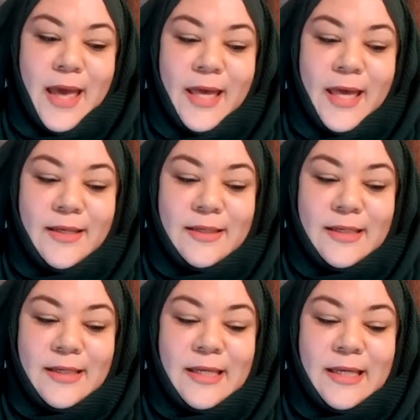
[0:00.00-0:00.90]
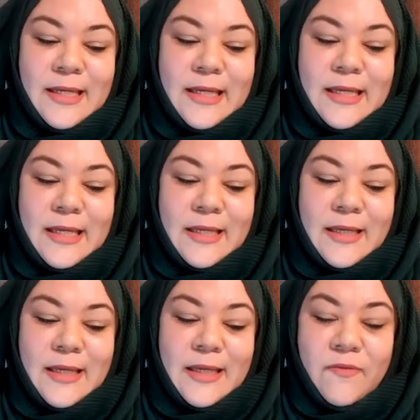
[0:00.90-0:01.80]
And
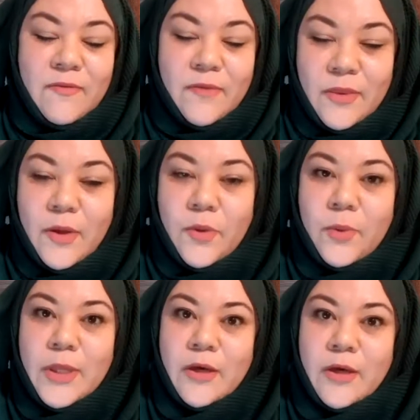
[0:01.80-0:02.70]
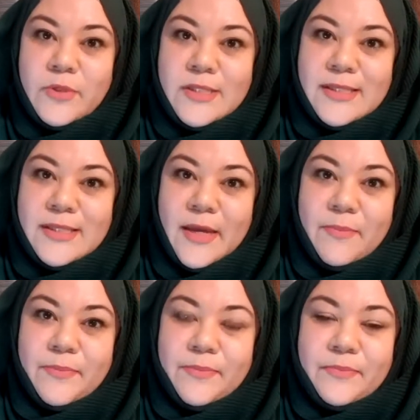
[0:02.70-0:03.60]
even though we are
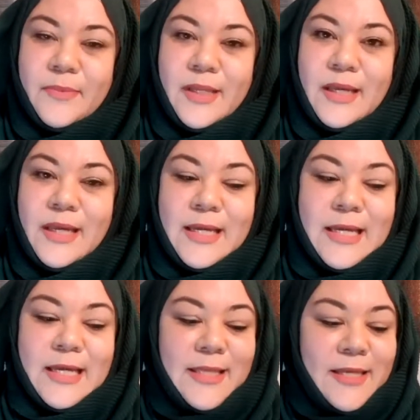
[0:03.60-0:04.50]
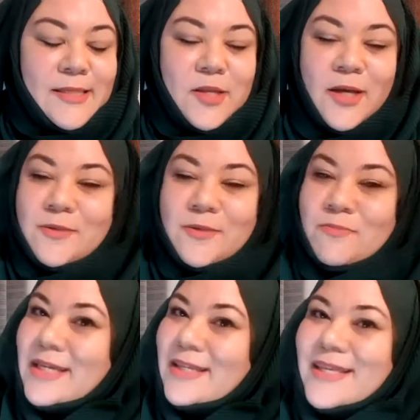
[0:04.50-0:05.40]
Muslim, it does not
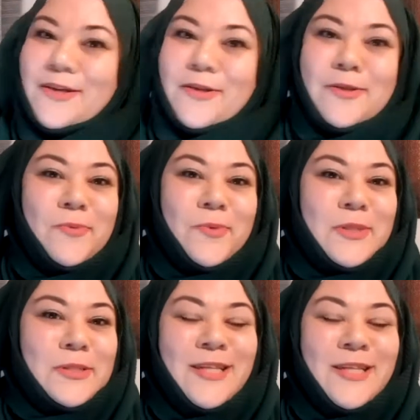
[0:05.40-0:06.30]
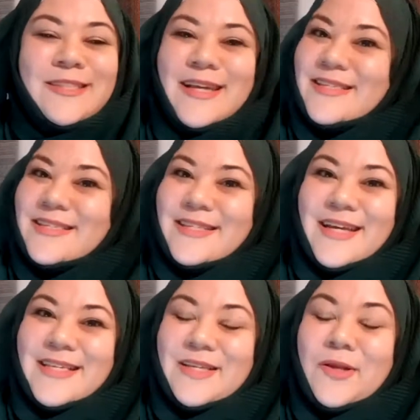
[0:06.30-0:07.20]
mean that Allah will not test
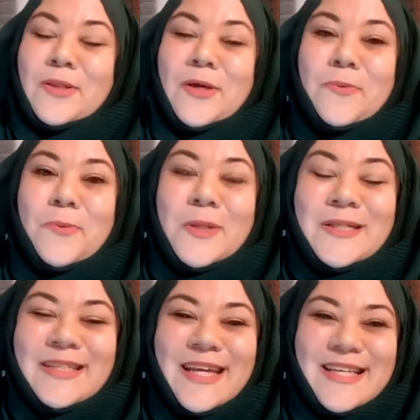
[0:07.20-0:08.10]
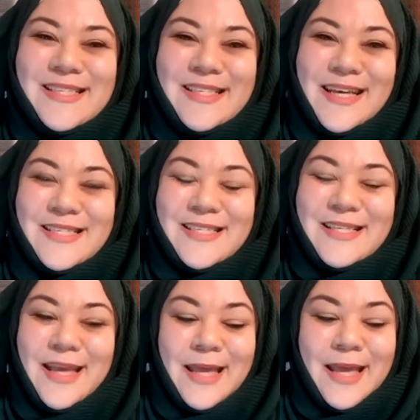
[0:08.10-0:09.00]
us. Allah will test
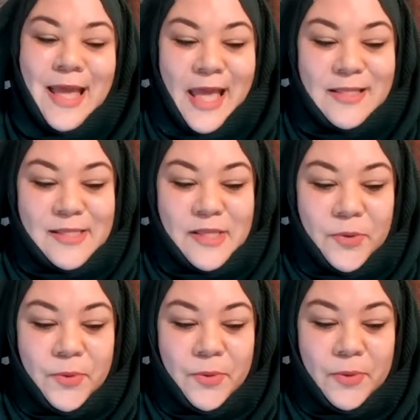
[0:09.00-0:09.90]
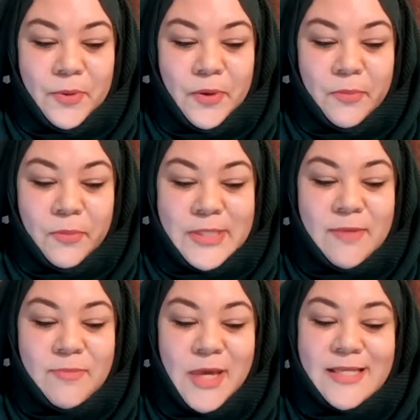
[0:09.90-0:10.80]
us. And so
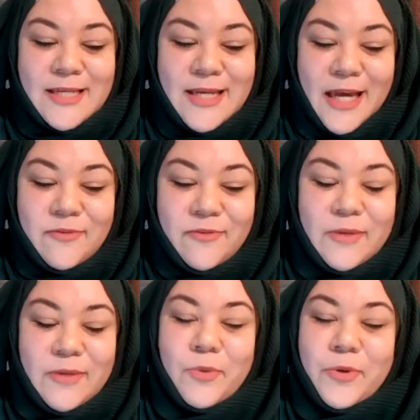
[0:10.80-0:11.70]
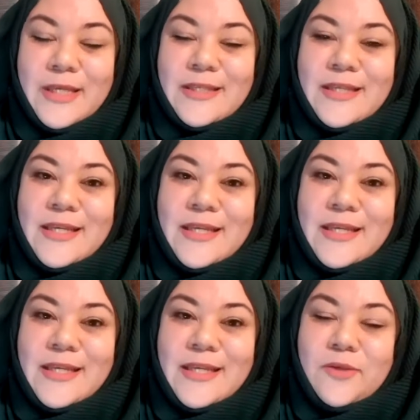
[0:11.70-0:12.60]
Muslima has rightfully pointed
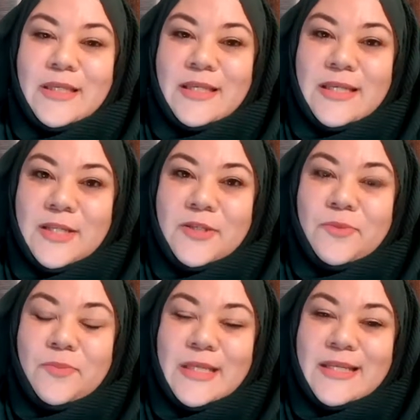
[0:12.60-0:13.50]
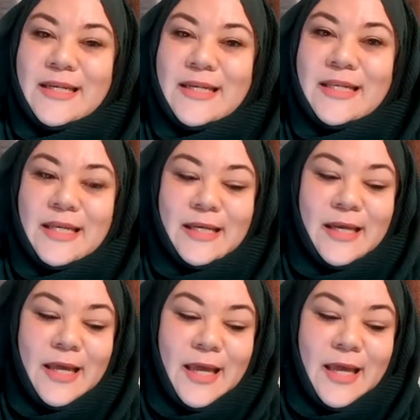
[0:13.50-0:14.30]
out that we need to be turning